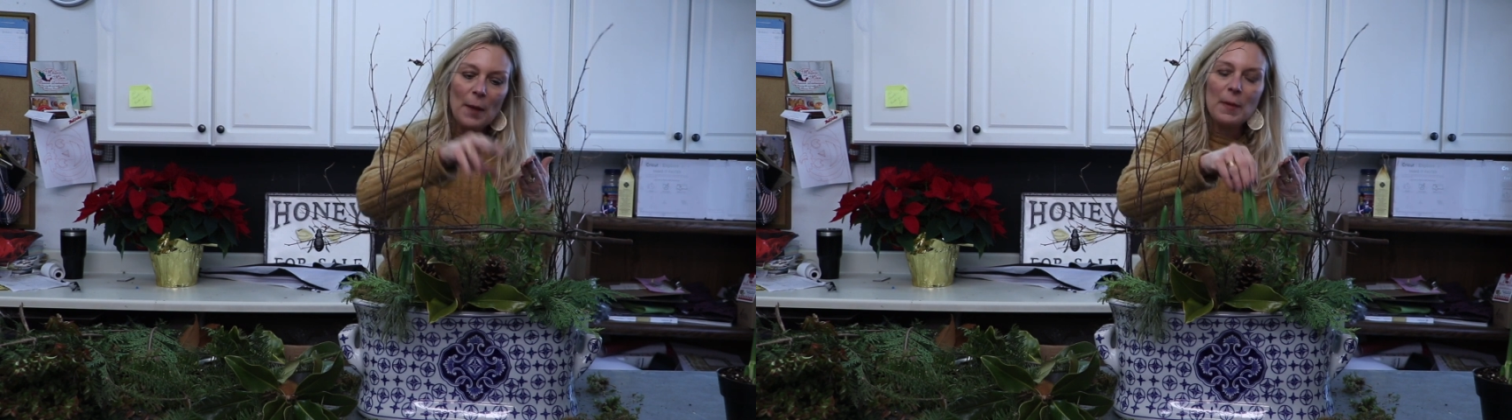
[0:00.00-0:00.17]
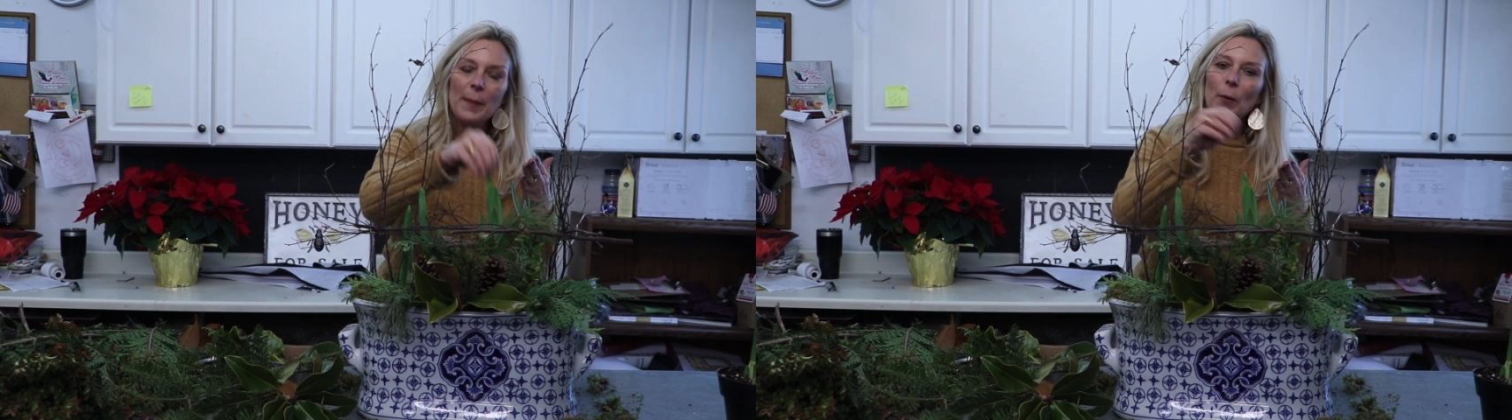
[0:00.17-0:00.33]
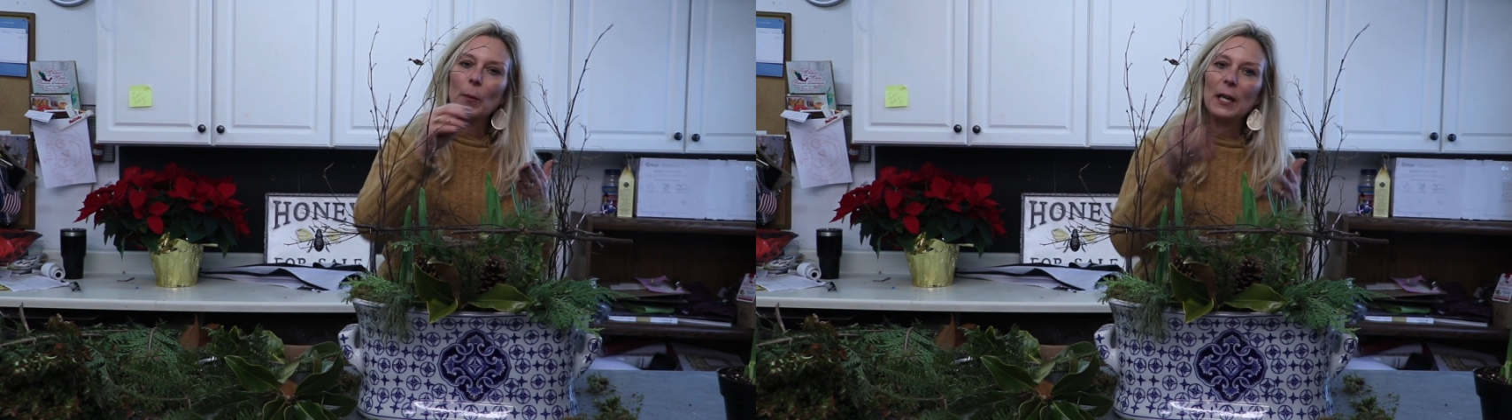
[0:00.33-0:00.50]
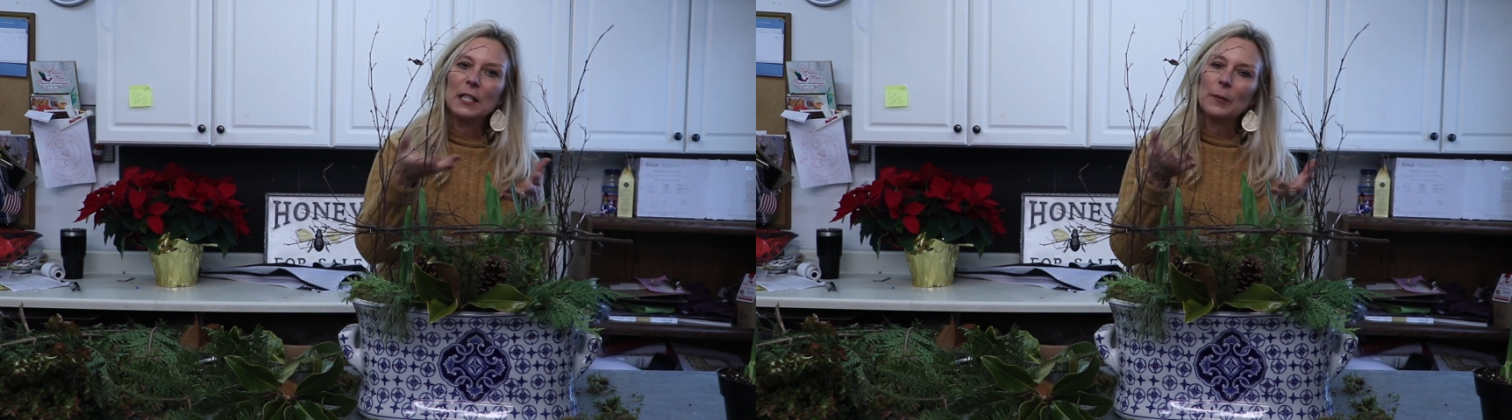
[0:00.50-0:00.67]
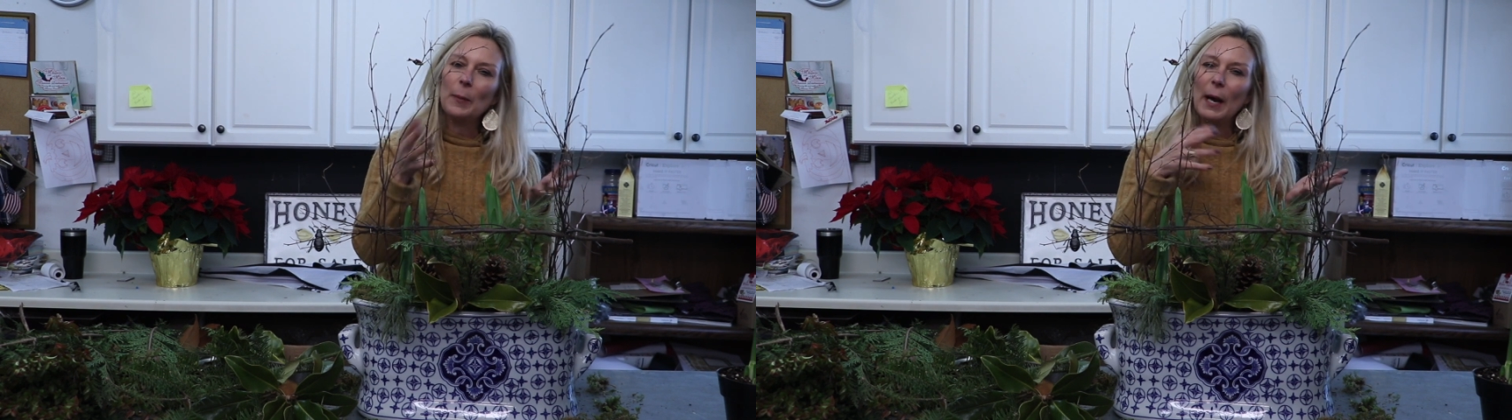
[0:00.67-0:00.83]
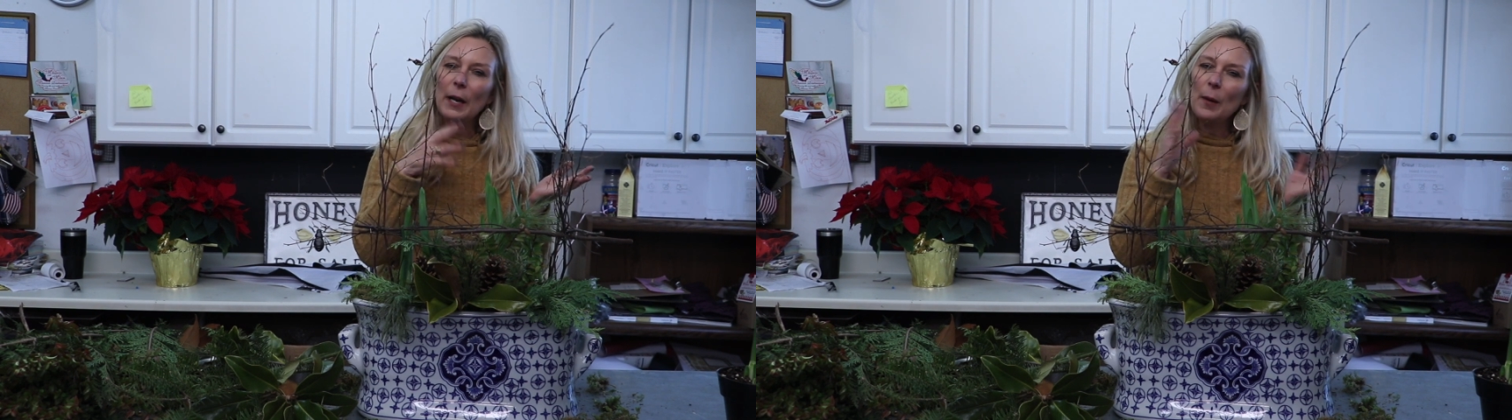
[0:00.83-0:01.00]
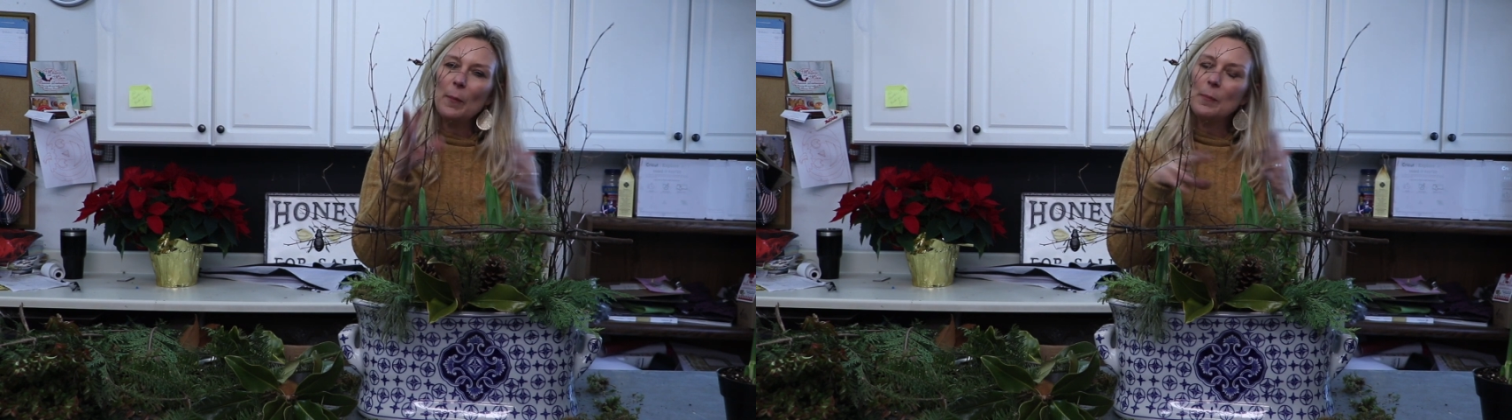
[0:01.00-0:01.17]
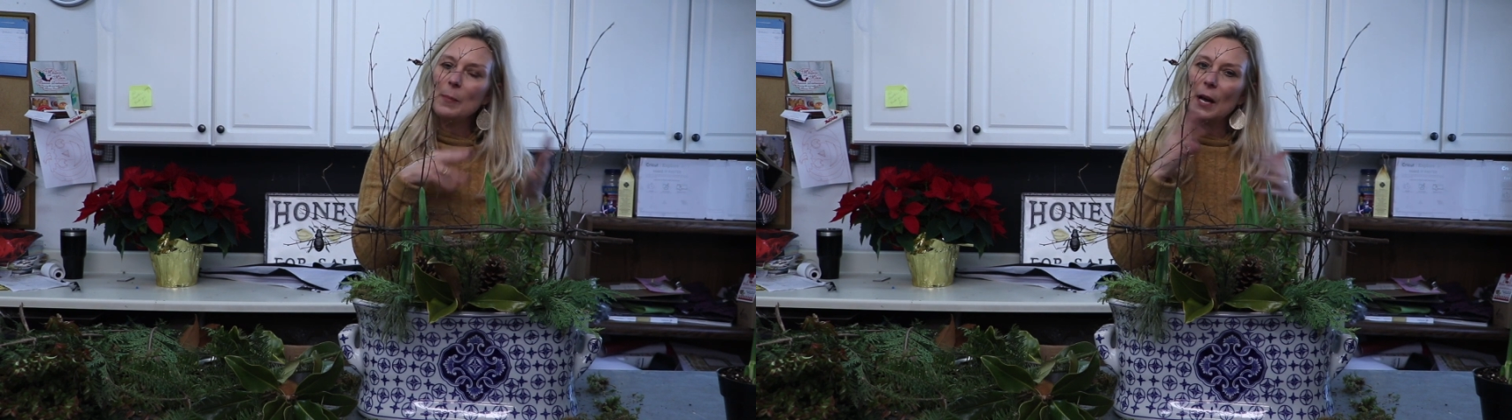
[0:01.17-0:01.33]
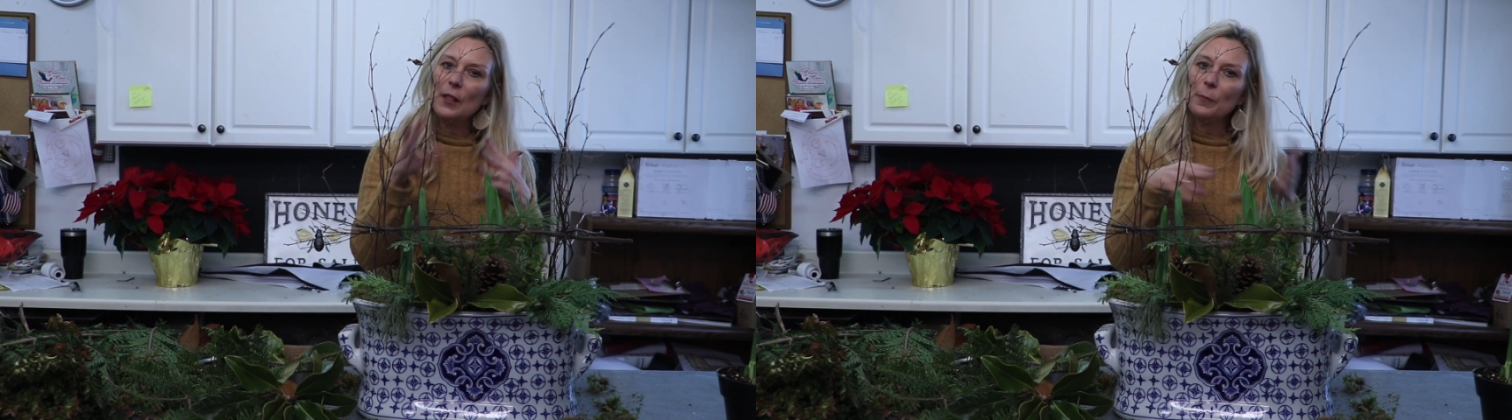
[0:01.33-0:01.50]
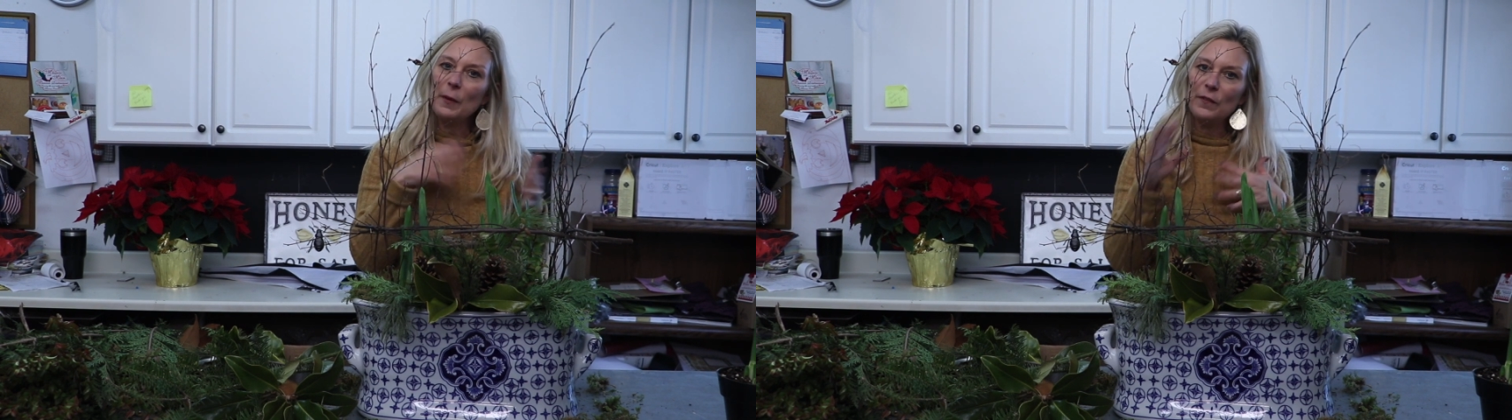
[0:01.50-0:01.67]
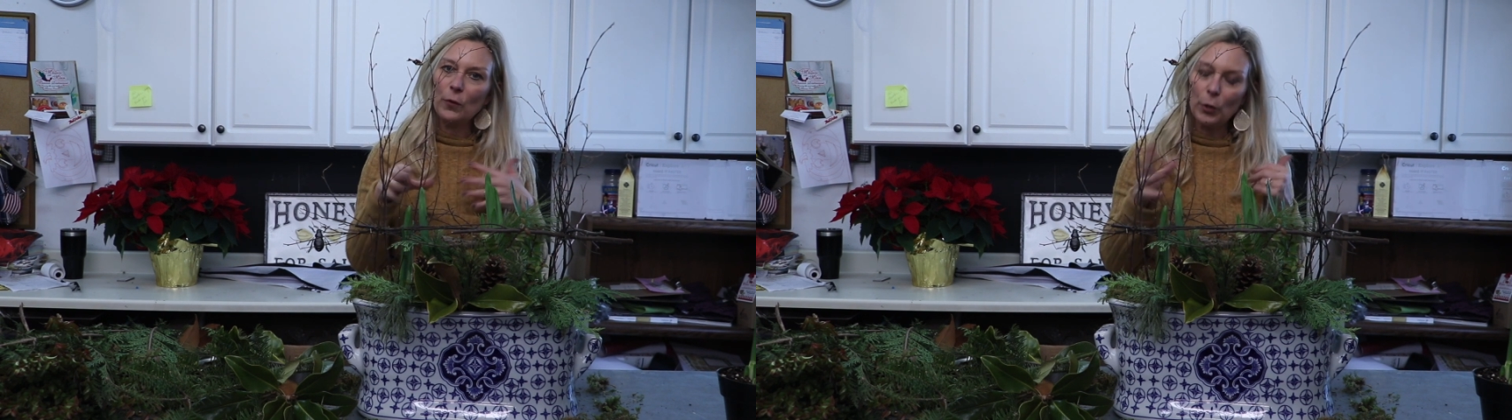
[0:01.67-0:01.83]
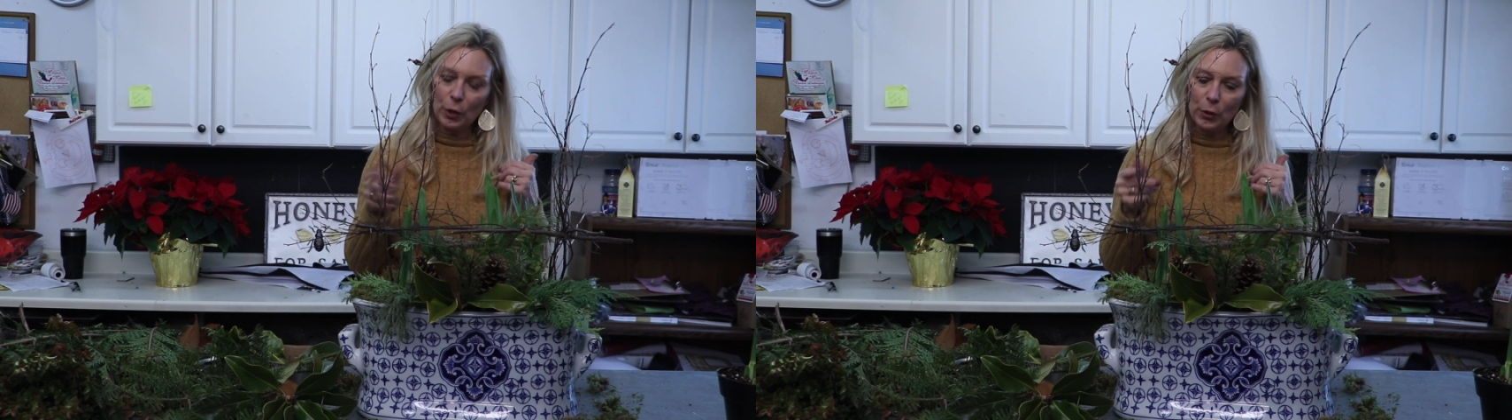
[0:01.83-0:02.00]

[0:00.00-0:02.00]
paper whites about a month before